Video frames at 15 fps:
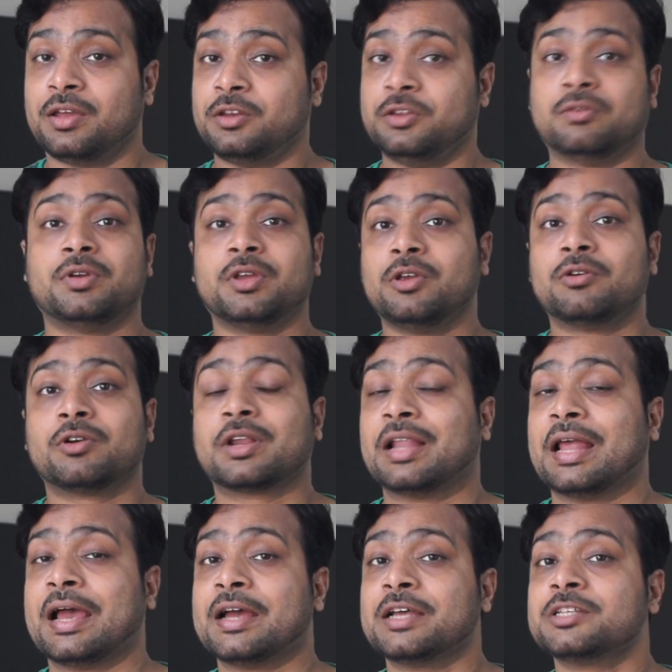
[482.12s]
during your
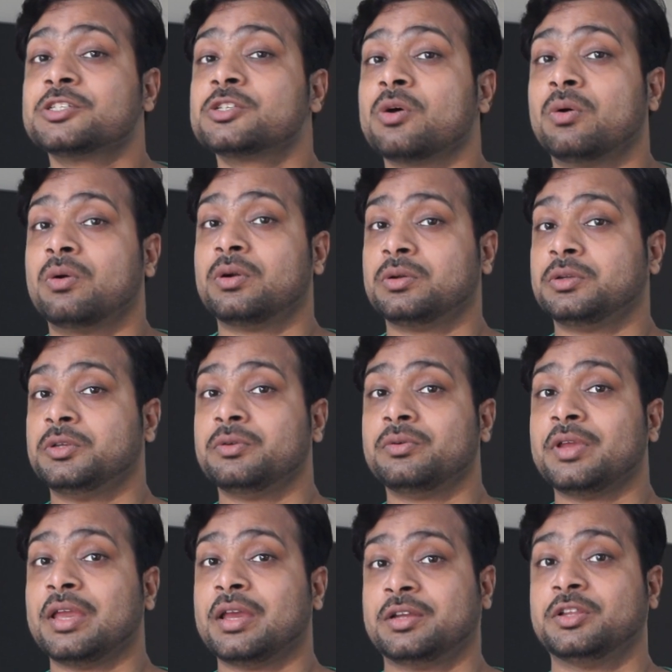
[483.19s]
class or
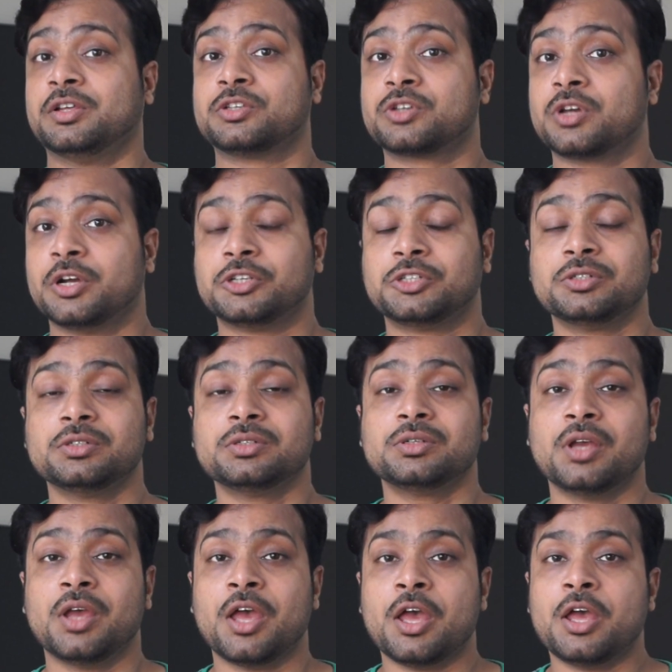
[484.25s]
during a discussion,
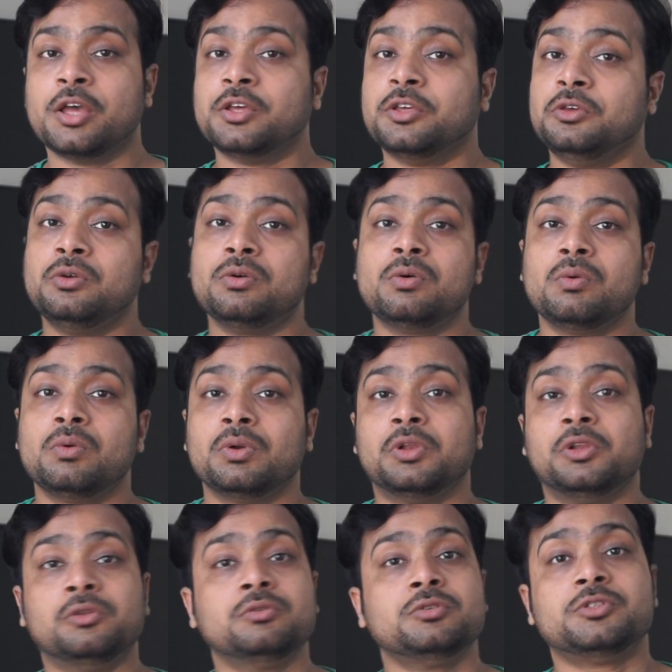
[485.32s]
you
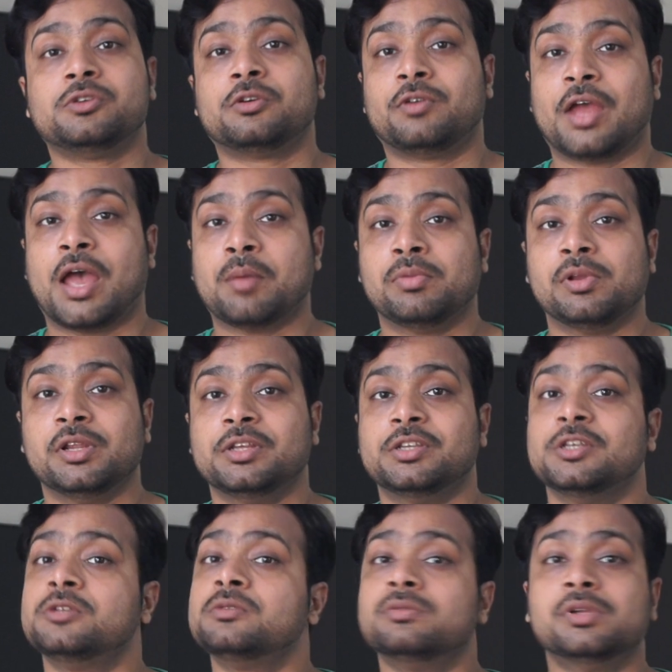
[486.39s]
lose your
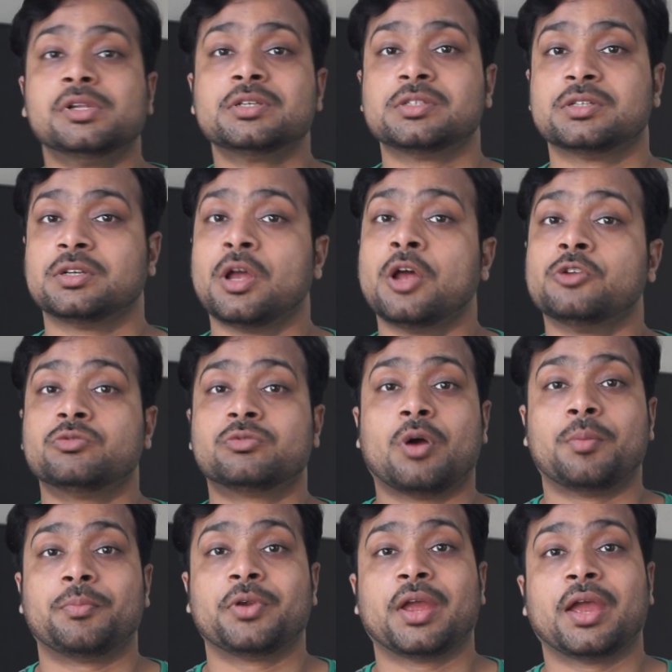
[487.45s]
ability to listen, to
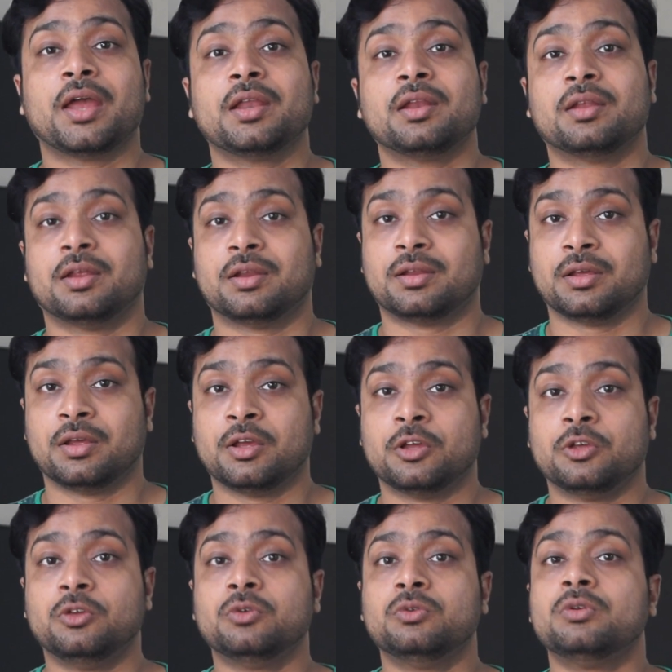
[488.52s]
comprehend it.
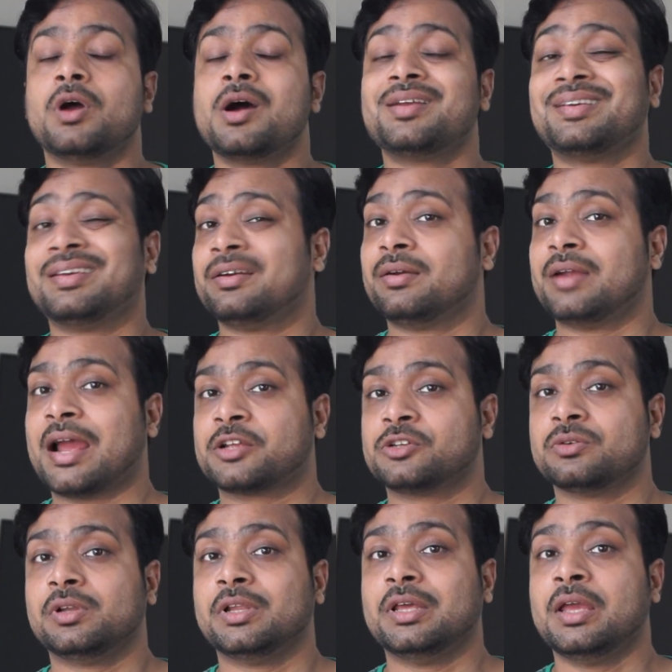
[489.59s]
You do not
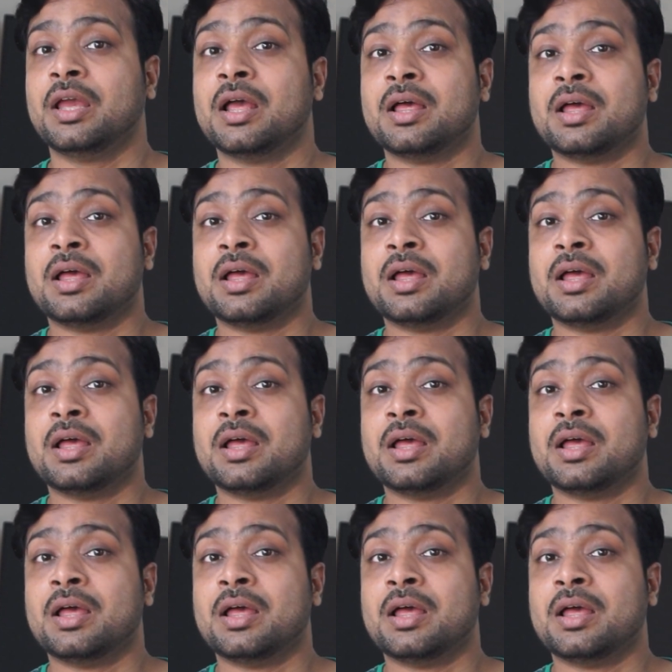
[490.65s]
actually